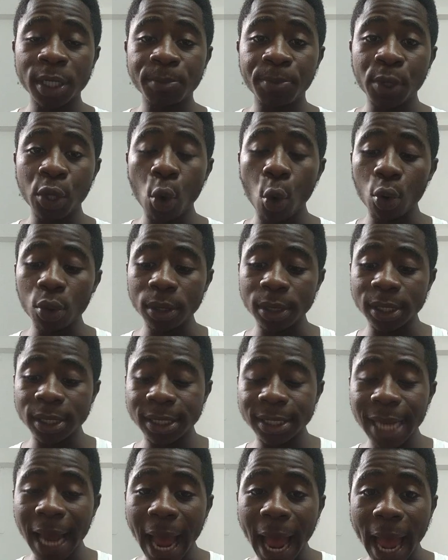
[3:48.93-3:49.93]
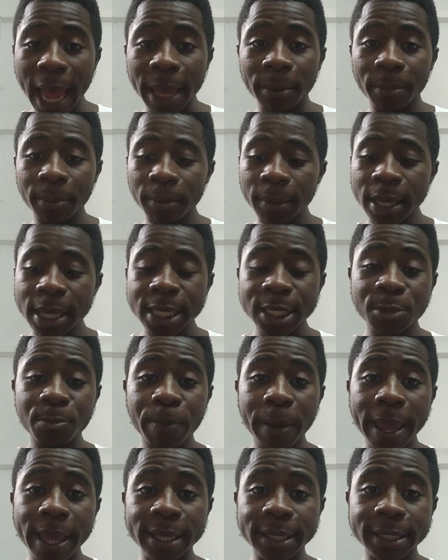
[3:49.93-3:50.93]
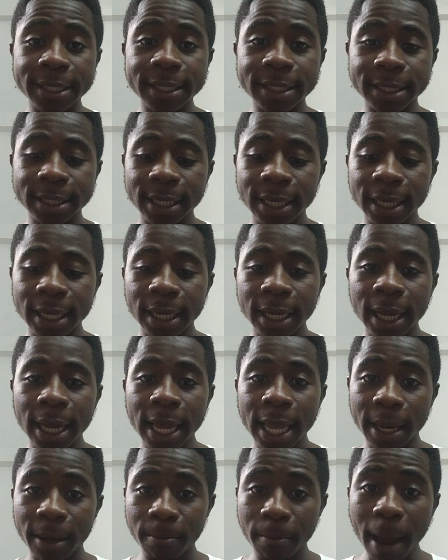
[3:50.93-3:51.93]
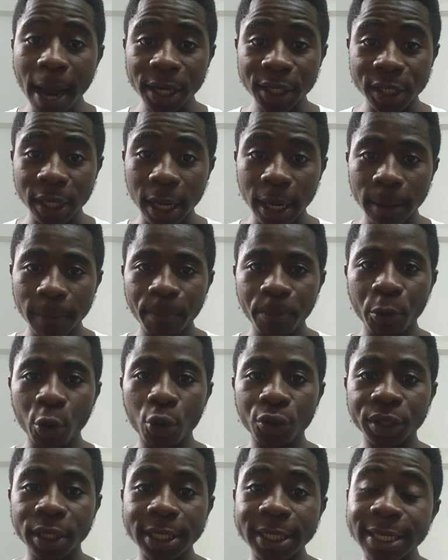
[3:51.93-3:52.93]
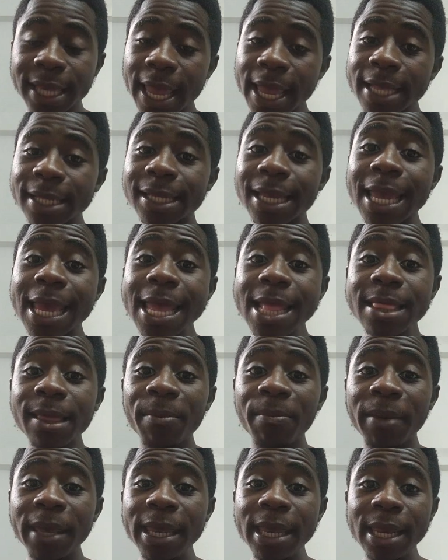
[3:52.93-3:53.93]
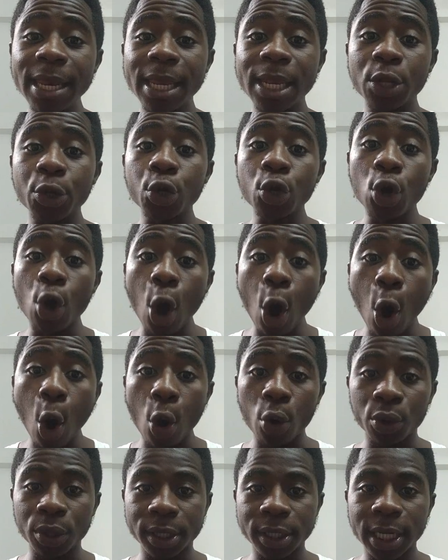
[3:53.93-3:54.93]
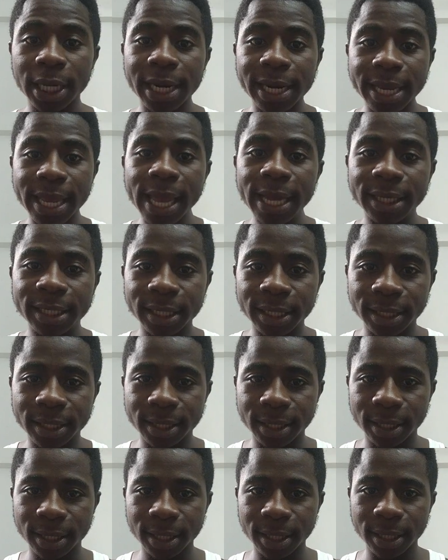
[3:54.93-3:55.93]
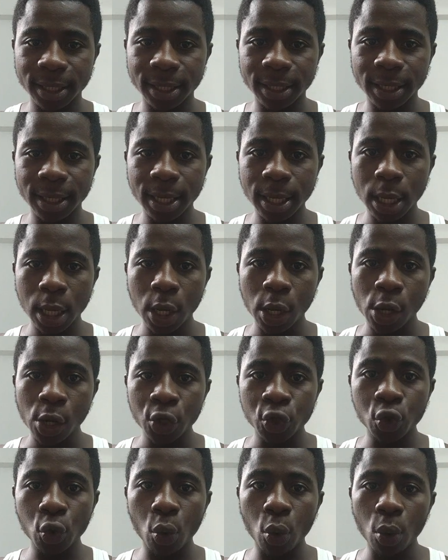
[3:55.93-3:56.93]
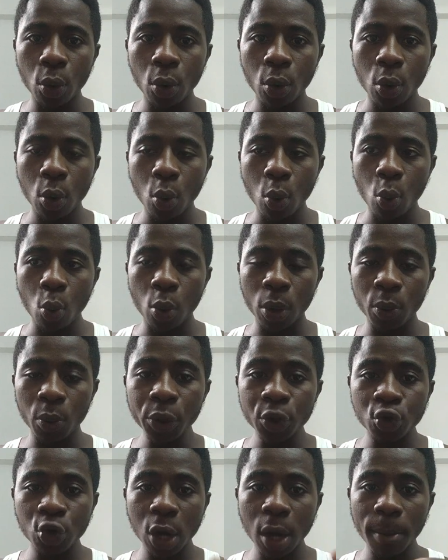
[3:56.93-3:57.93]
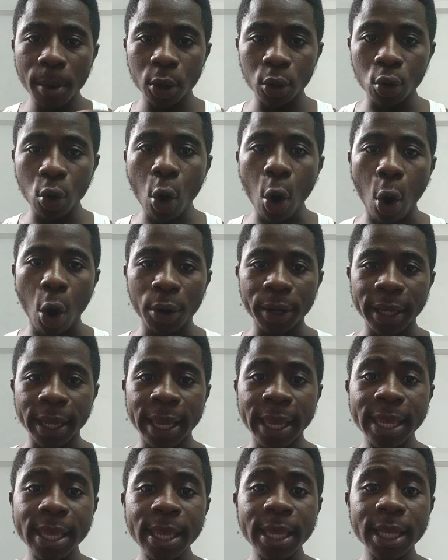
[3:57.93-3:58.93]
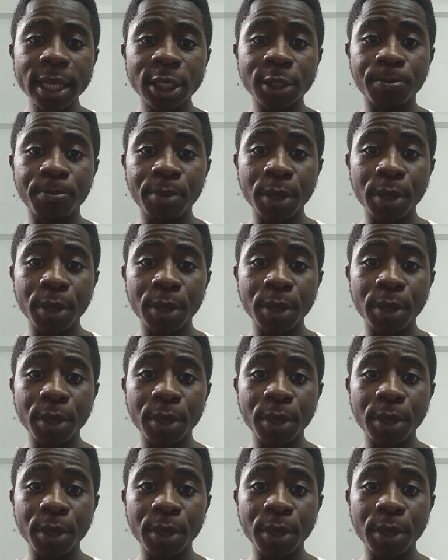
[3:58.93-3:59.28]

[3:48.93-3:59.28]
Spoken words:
beyond time, space, and matter. Because it says, in the beginning, God created. So when we talk about God, He is